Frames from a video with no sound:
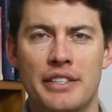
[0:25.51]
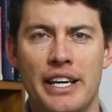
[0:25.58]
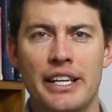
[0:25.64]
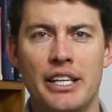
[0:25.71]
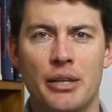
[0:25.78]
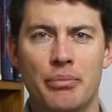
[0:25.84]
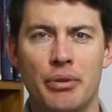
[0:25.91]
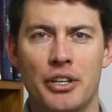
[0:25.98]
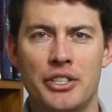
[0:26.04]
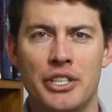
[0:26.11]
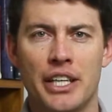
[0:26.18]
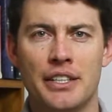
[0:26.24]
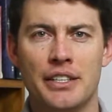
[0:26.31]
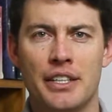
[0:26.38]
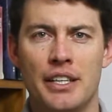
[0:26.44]
Aegir
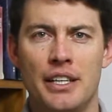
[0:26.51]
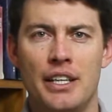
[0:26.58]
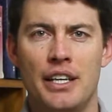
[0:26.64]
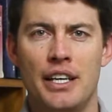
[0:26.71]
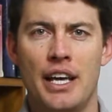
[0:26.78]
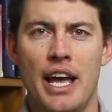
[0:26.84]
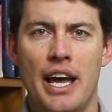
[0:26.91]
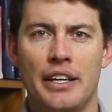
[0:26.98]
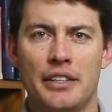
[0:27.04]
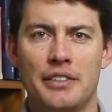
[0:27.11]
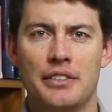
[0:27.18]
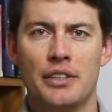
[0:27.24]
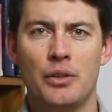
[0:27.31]
Project, and it's